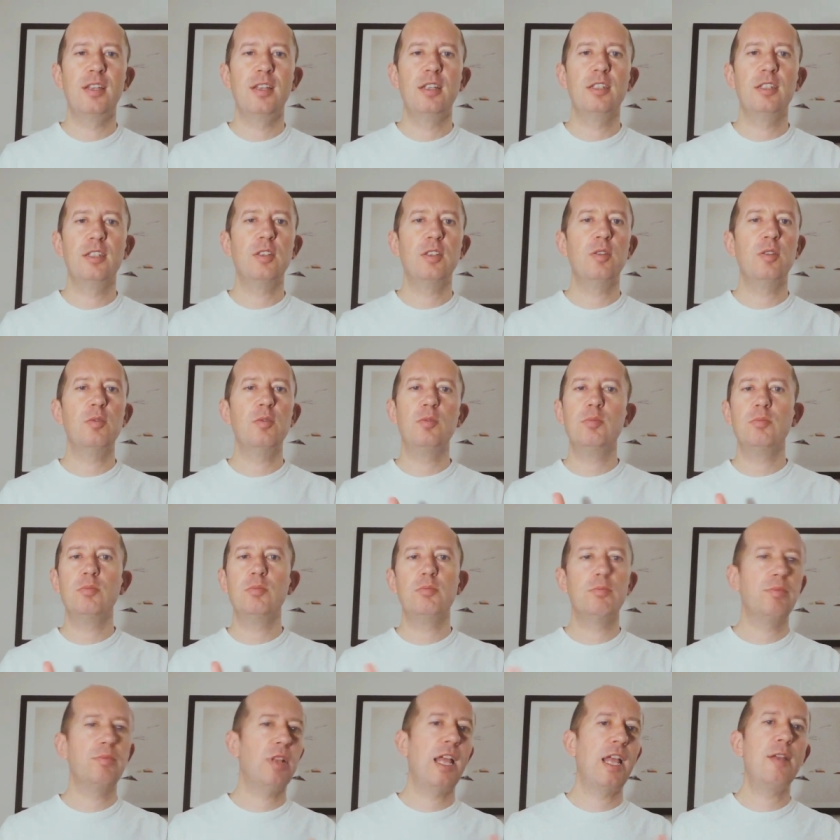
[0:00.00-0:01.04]
So
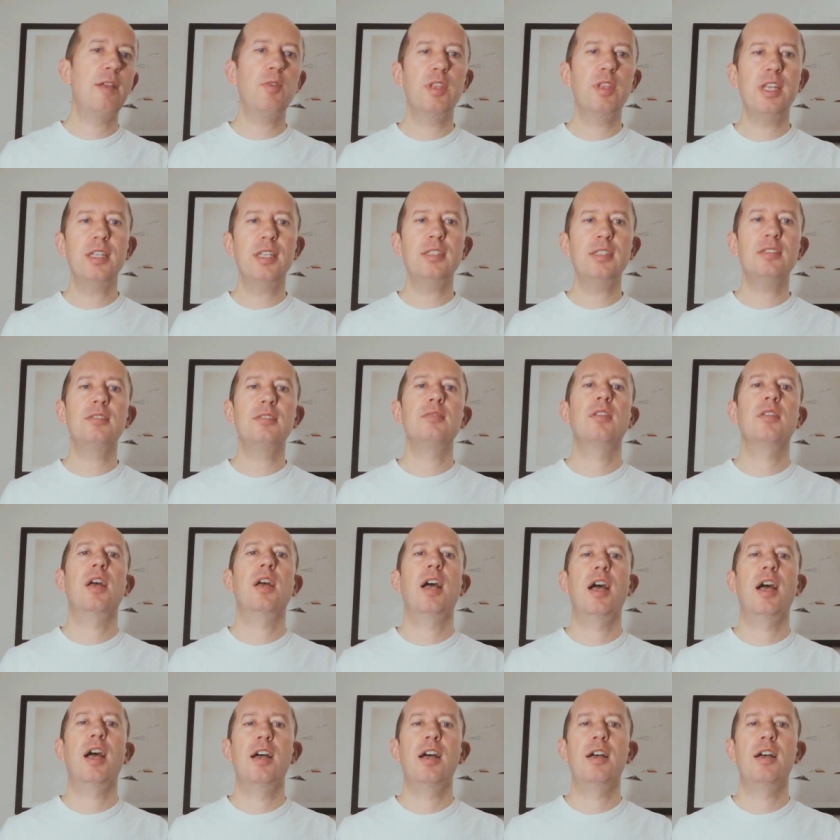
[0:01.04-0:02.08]
play with this.
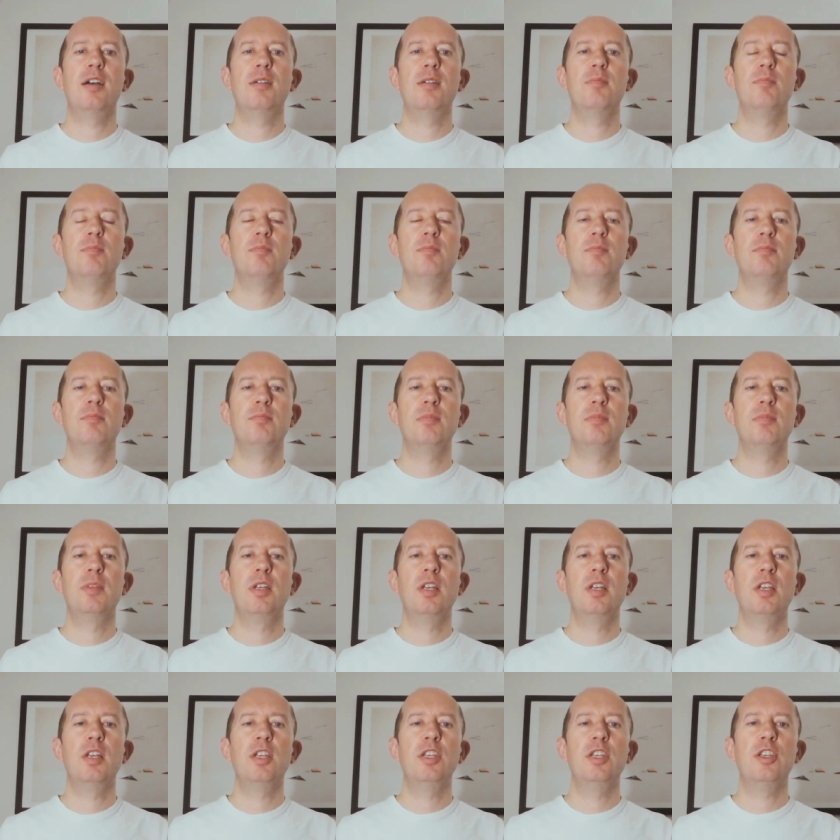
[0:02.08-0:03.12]
Um,
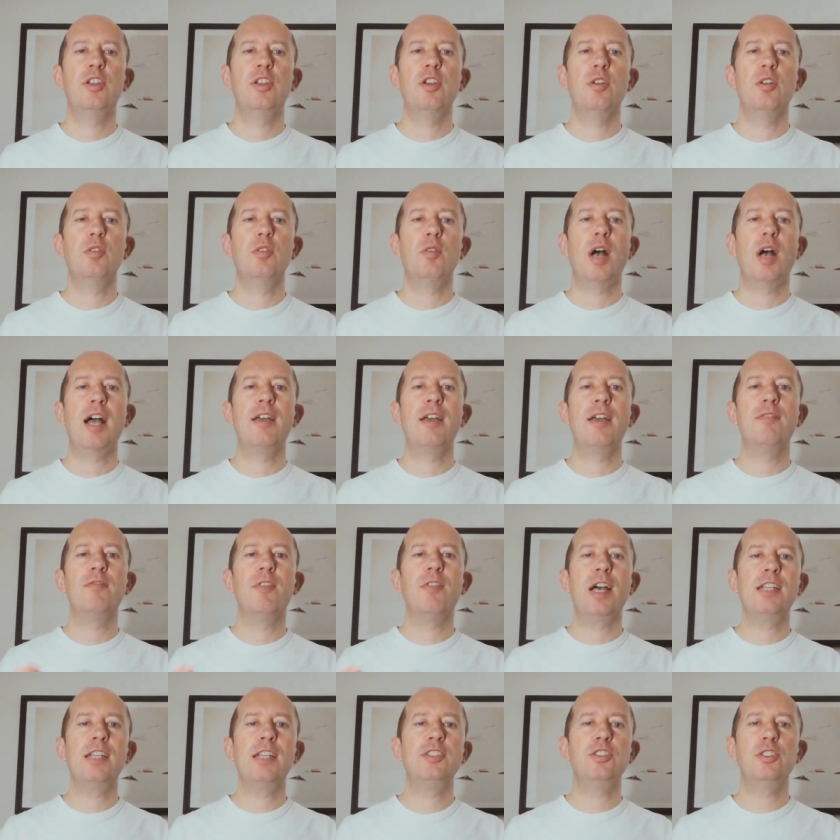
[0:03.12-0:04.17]
you know, I
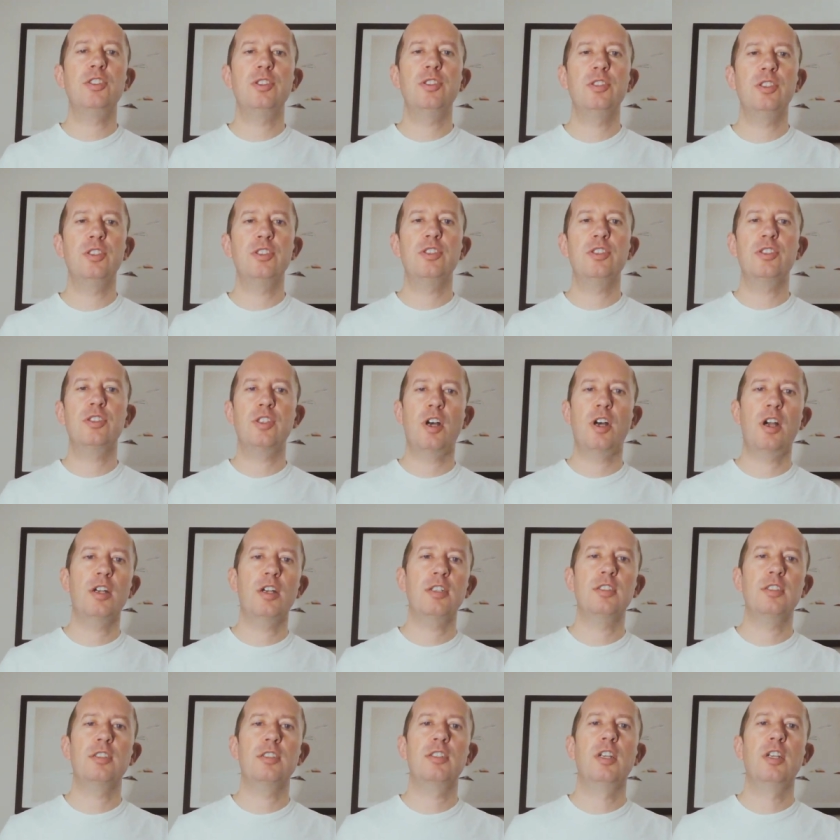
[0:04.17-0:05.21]
invite you to
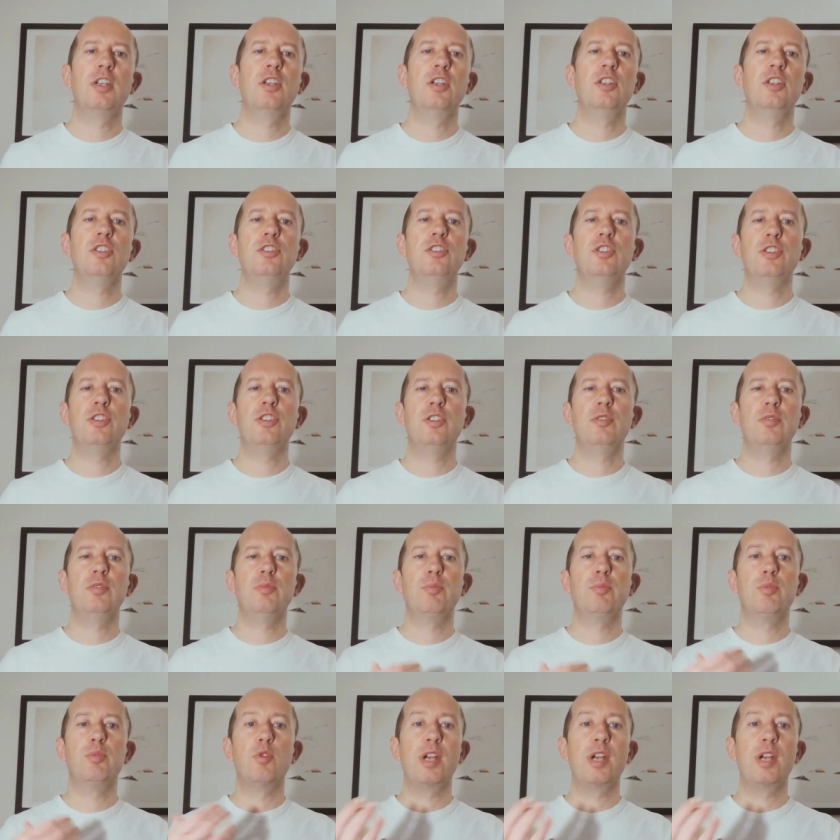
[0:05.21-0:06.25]
start to
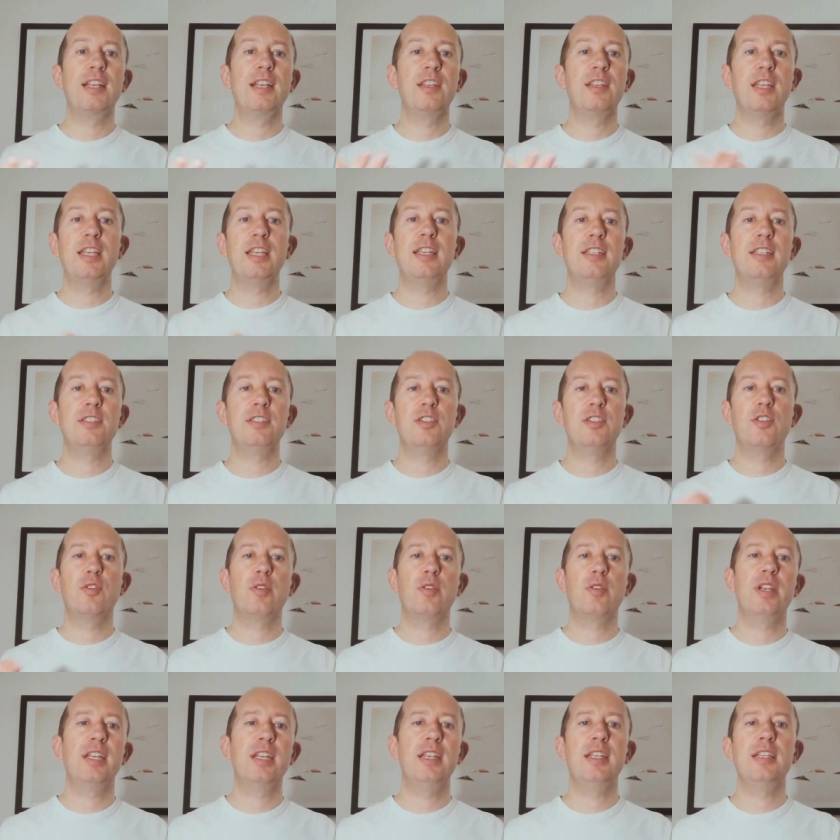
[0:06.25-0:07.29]
bring these
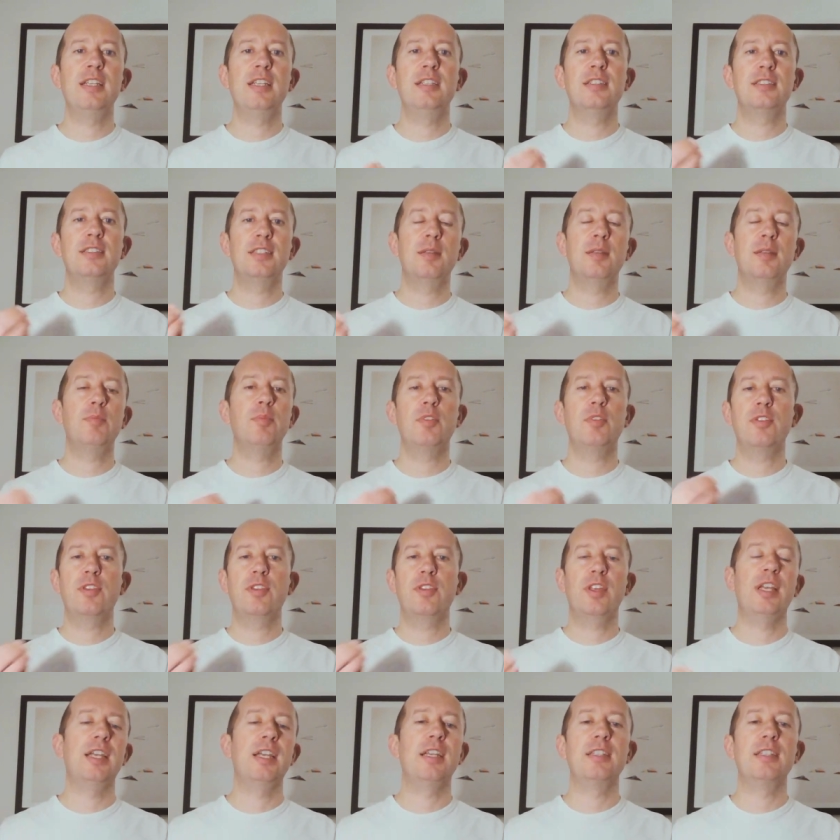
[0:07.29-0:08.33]
three simple
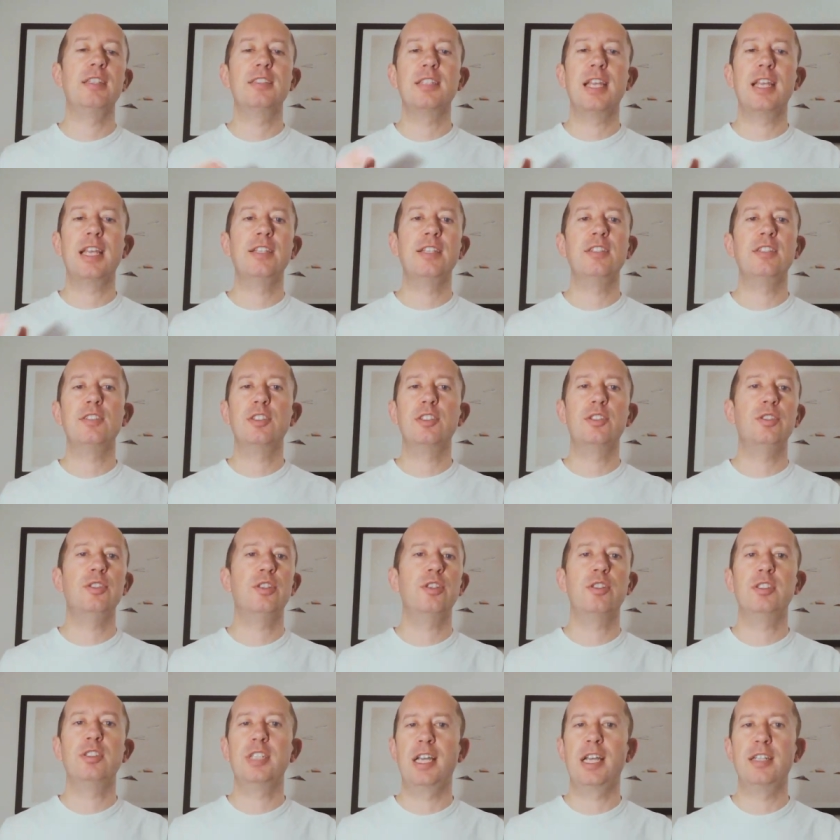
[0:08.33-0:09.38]
things into
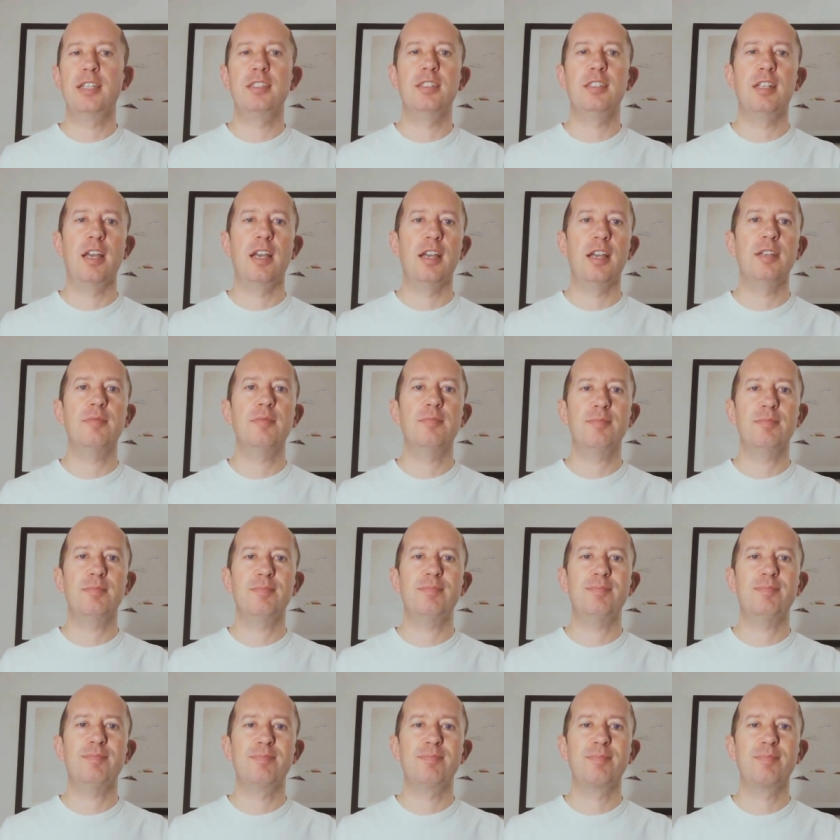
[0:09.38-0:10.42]
your day to day.
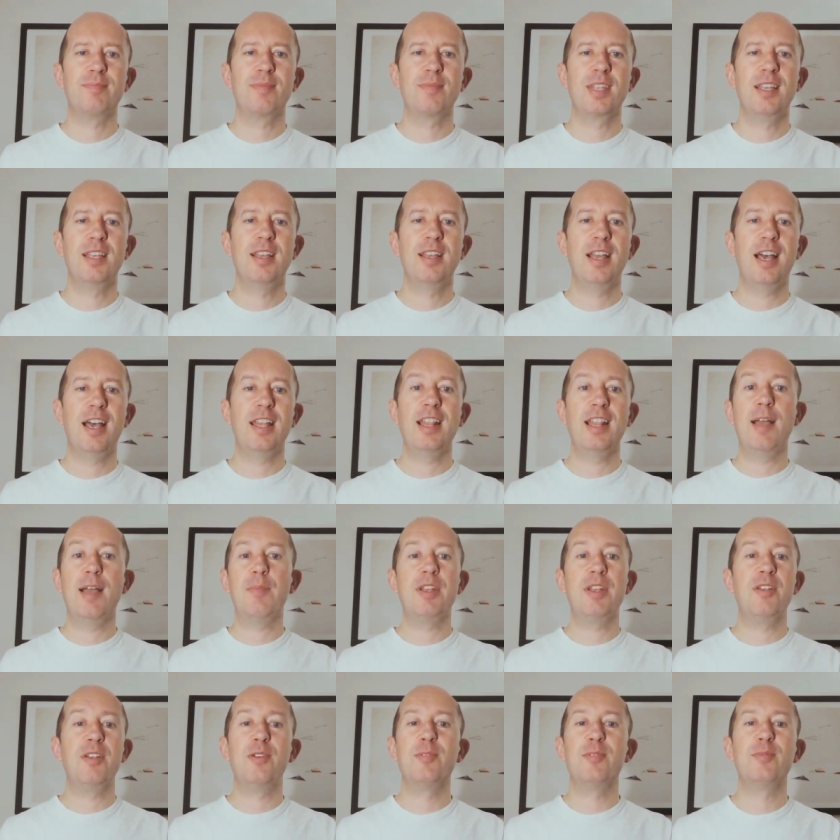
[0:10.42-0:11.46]
And let me
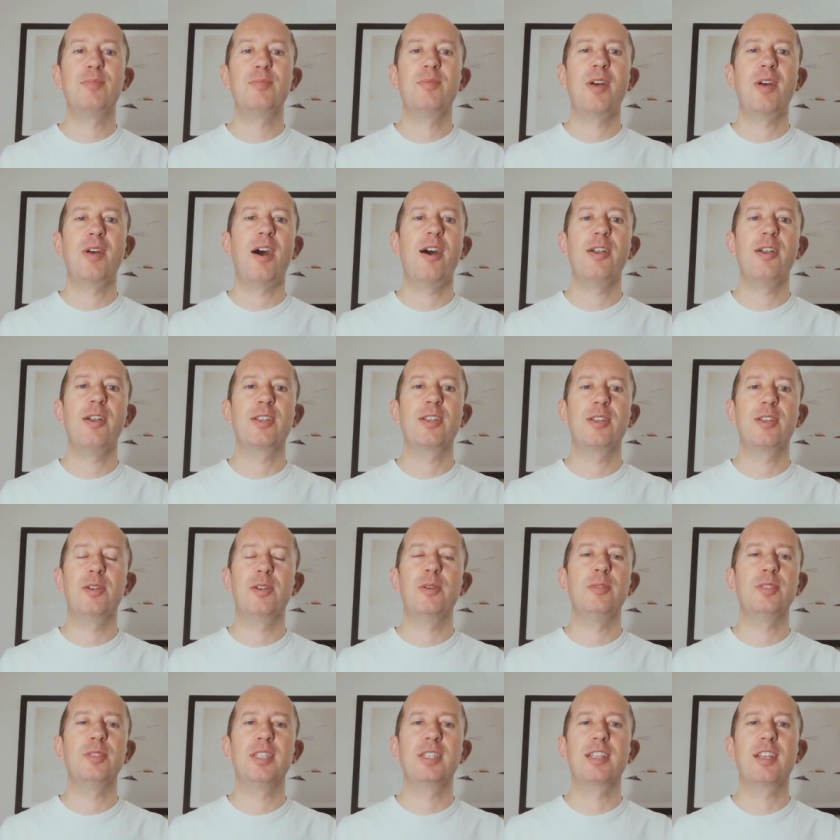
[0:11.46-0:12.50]
know how it
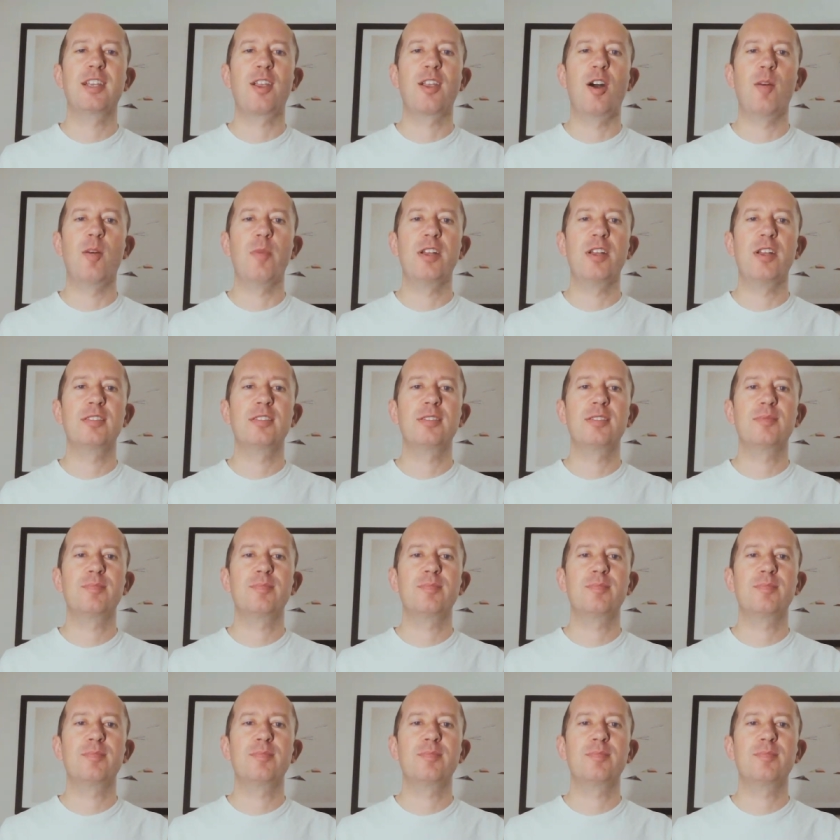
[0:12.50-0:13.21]
goes in the comments.